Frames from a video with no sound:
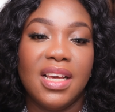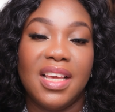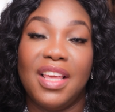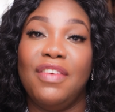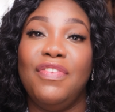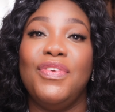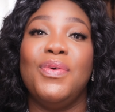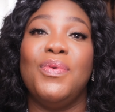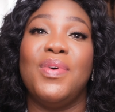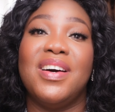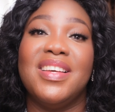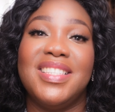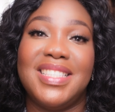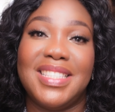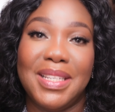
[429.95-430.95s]
If you
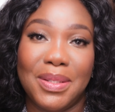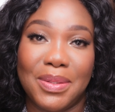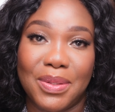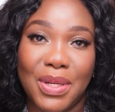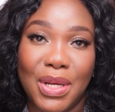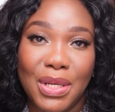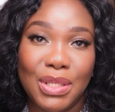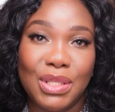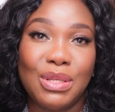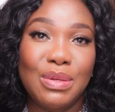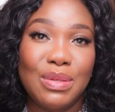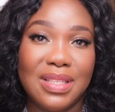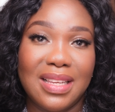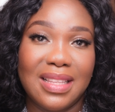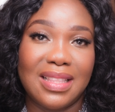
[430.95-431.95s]
are still
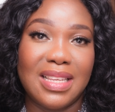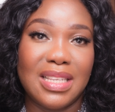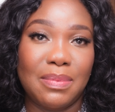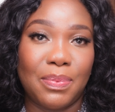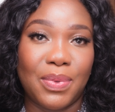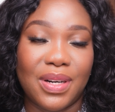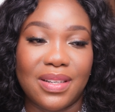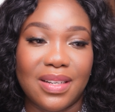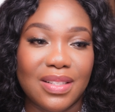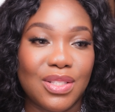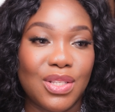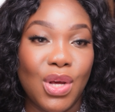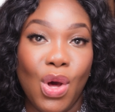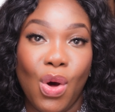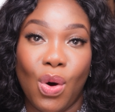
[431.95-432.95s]
using these
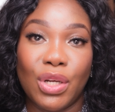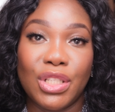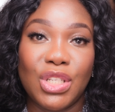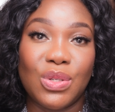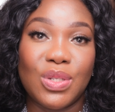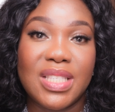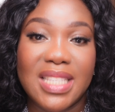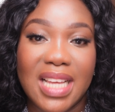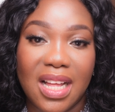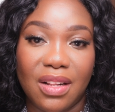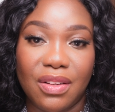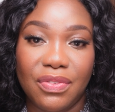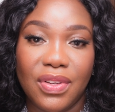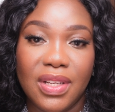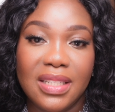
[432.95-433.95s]
products on
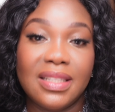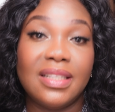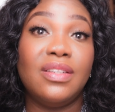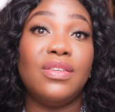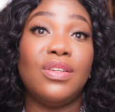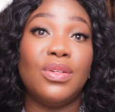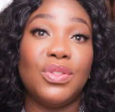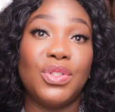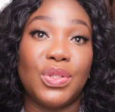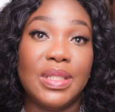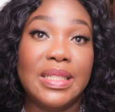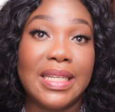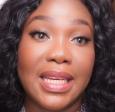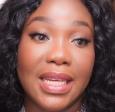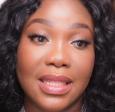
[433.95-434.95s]
yourself, let alone your
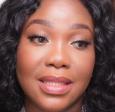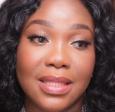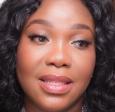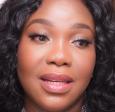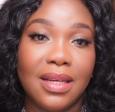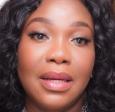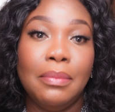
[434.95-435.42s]
kids,